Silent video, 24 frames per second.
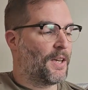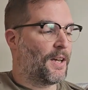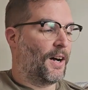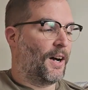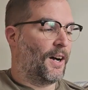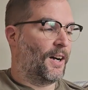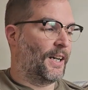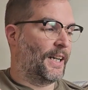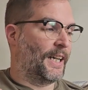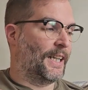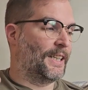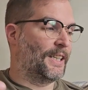
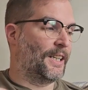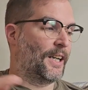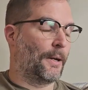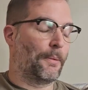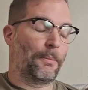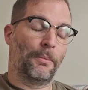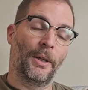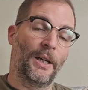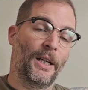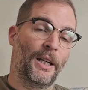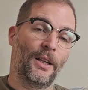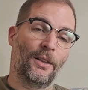I ended up
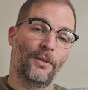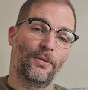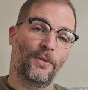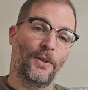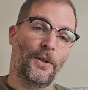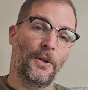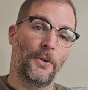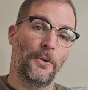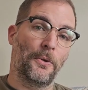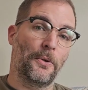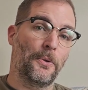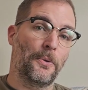reading a
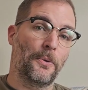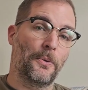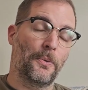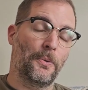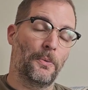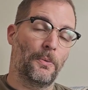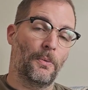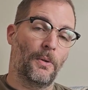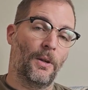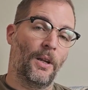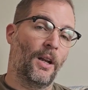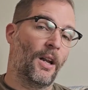
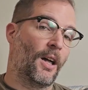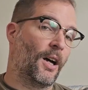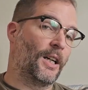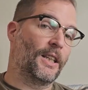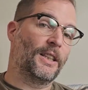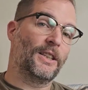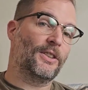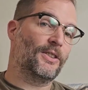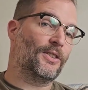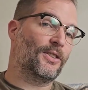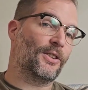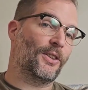few
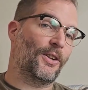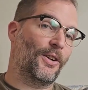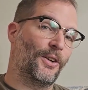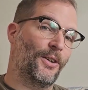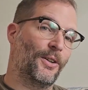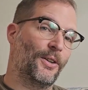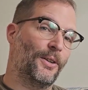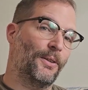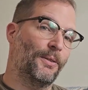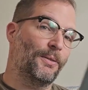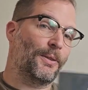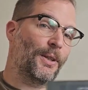lines
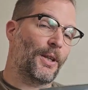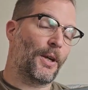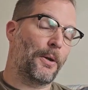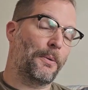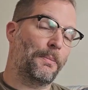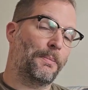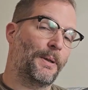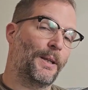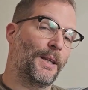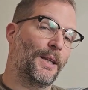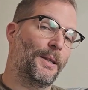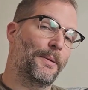of the
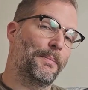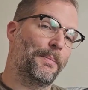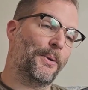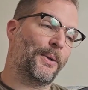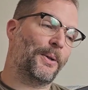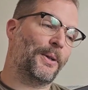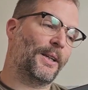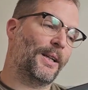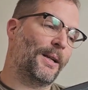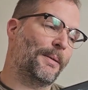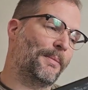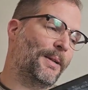opening of the
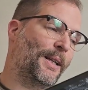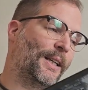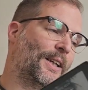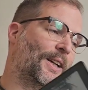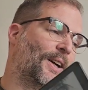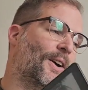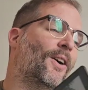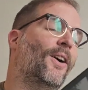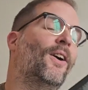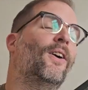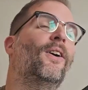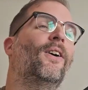book, and I'm like,
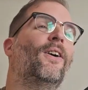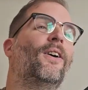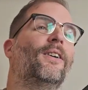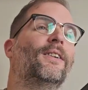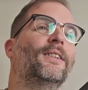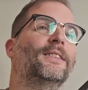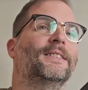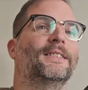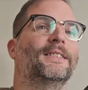oh,